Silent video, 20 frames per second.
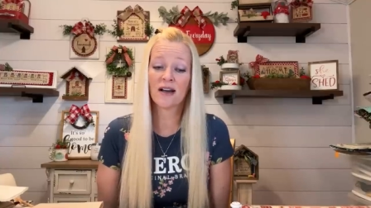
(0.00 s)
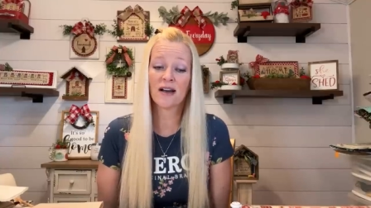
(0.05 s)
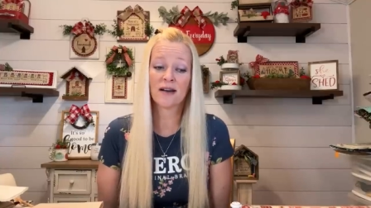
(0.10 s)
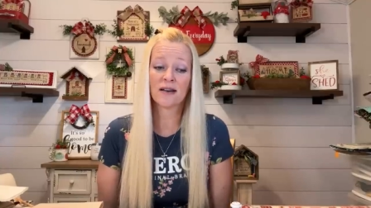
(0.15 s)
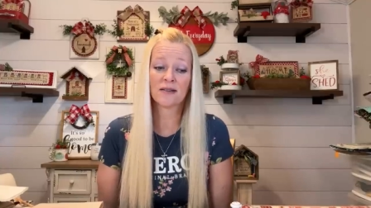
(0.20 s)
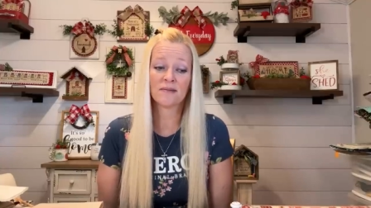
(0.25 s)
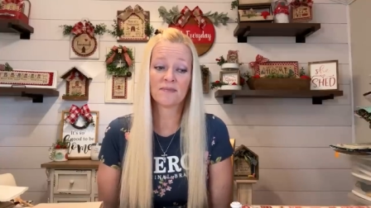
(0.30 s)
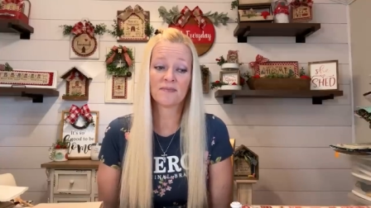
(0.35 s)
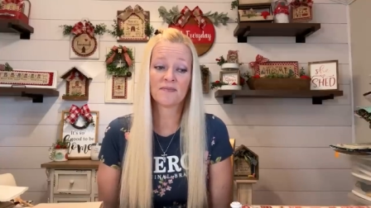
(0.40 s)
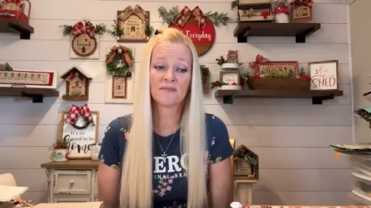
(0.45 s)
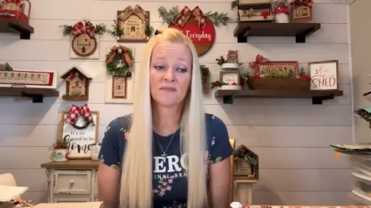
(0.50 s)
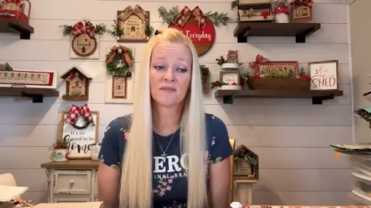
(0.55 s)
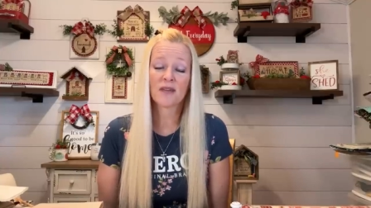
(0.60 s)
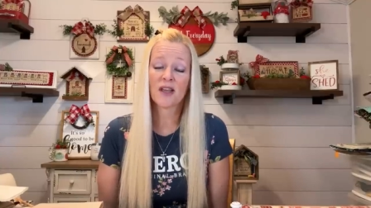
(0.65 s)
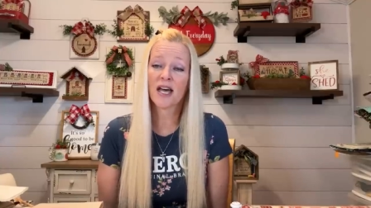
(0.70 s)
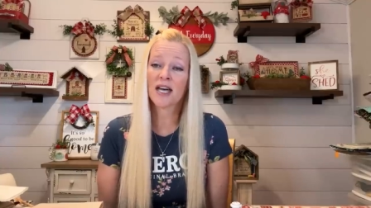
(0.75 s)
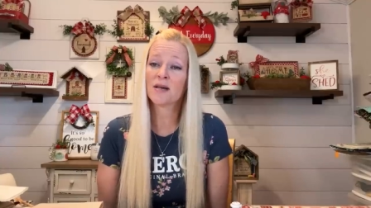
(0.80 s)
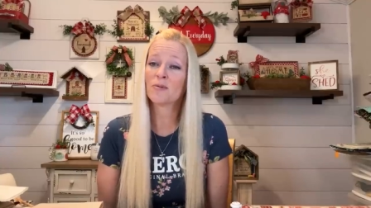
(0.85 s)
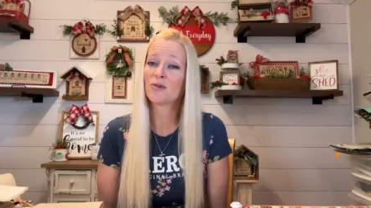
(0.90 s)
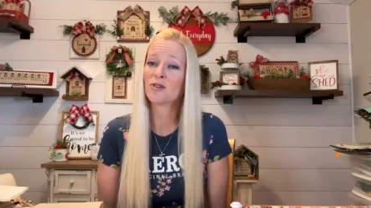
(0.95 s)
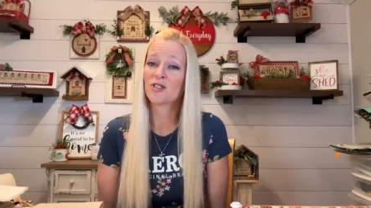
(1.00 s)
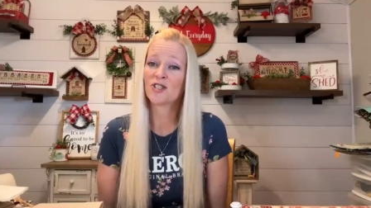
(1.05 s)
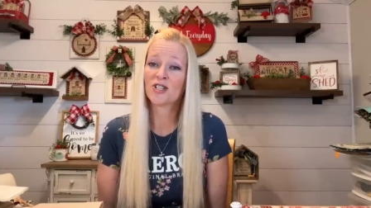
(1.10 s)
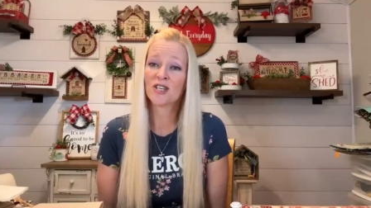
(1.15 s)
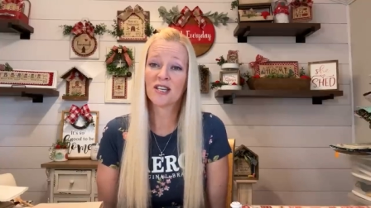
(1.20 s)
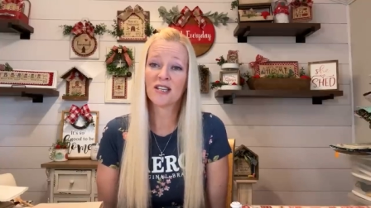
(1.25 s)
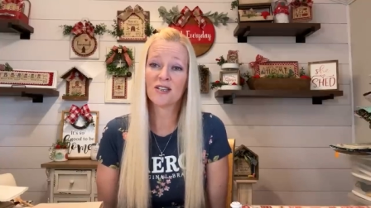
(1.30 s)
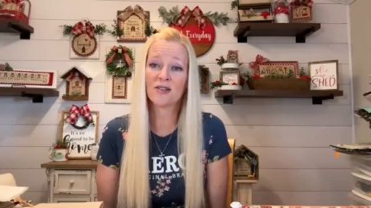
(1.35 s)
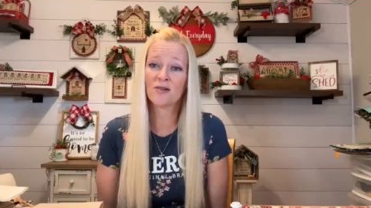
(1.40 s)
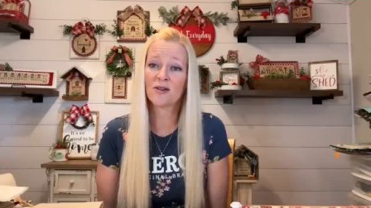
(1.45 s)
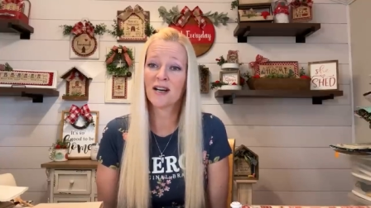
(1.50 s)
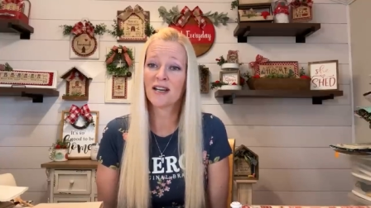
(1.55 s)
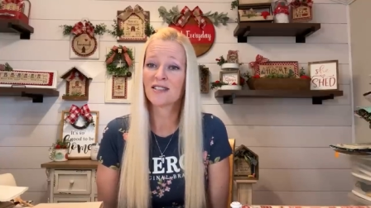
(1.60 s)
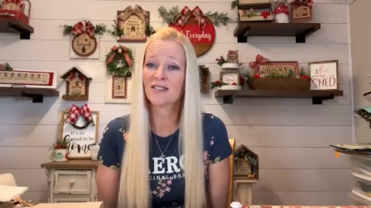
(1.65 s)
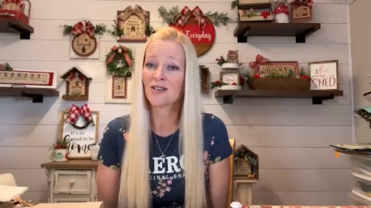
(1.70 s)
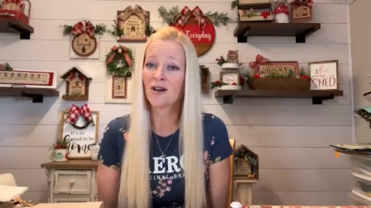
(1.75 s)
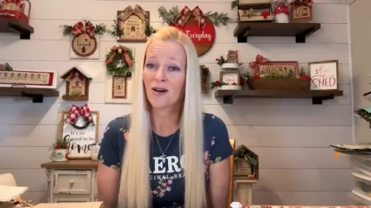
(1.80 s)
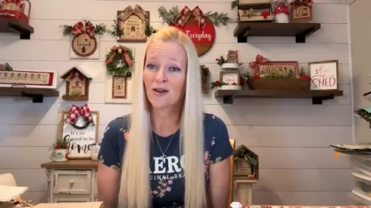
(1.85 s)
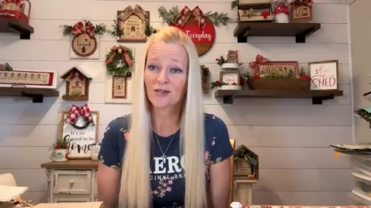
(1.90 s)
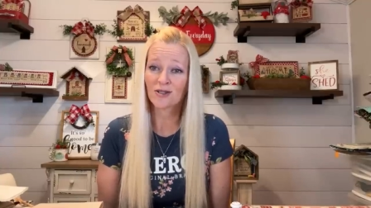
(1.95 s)
Um, I appreciate you
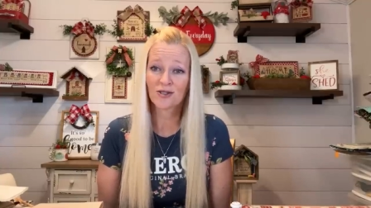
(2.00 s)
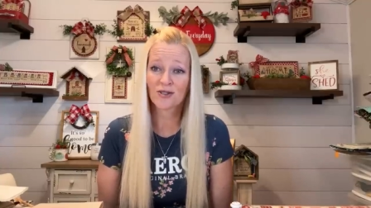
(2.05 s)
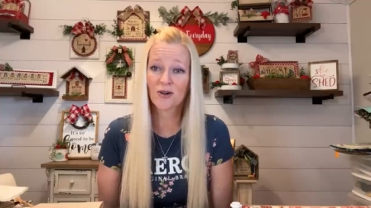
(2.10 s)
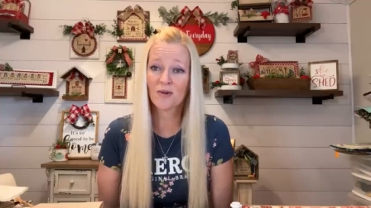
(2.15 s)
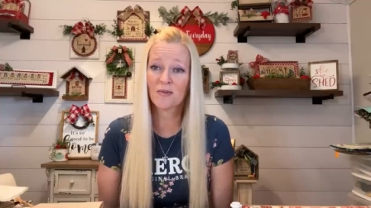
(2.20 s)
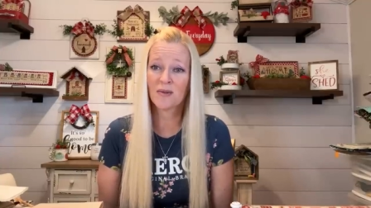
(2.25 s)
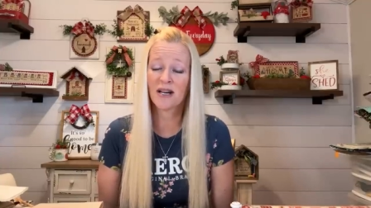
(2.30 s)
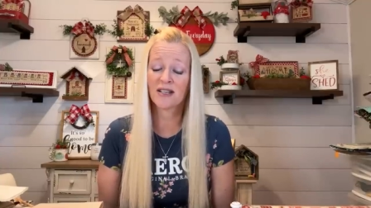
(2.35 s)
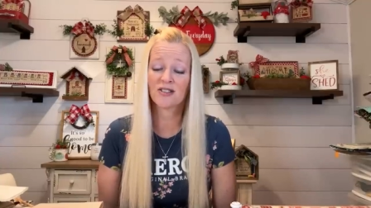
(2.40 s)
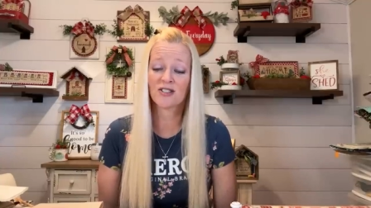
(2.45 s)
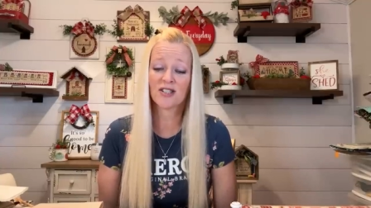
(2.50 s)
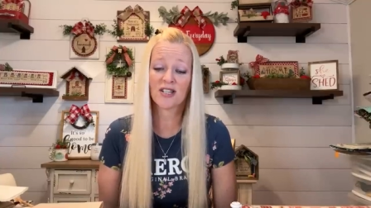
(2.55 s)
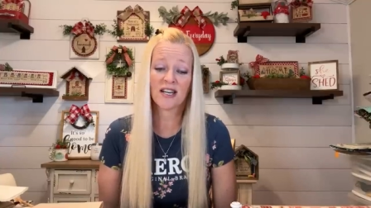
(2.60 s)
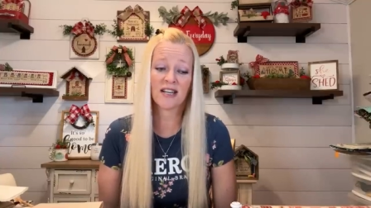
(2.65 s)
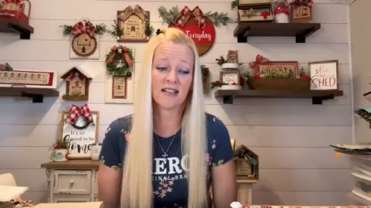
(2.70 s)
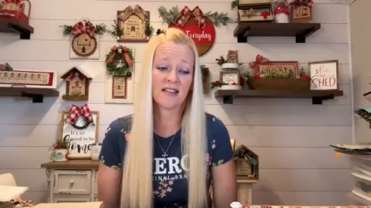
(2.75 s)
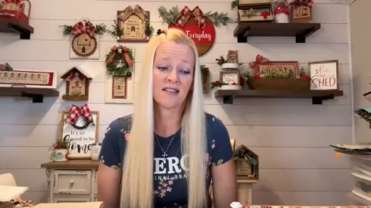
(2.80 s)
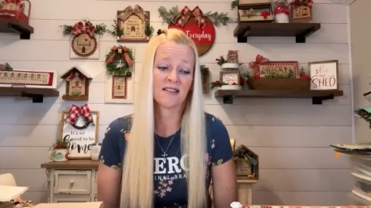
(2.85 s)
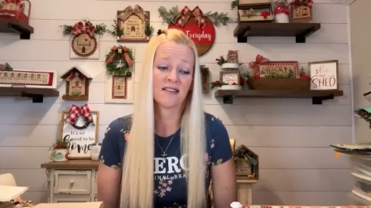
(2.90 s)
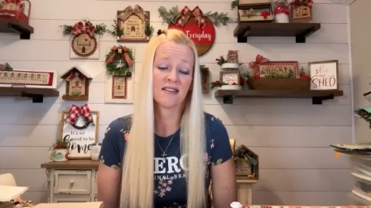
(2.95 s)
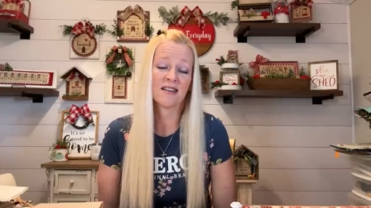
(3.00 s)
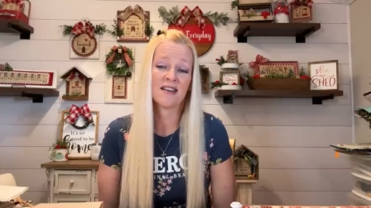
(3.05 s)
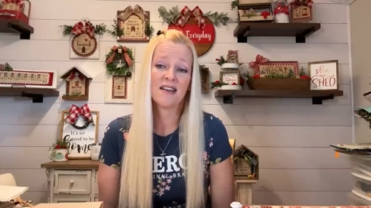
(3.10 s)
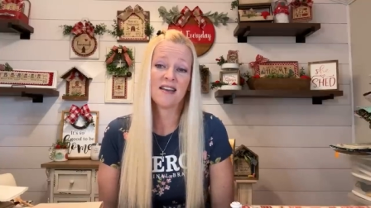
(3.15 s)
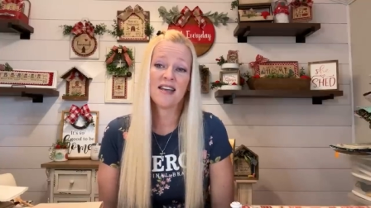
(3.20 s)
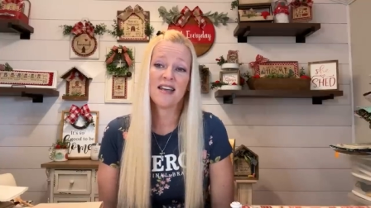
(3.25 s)
guys all so much and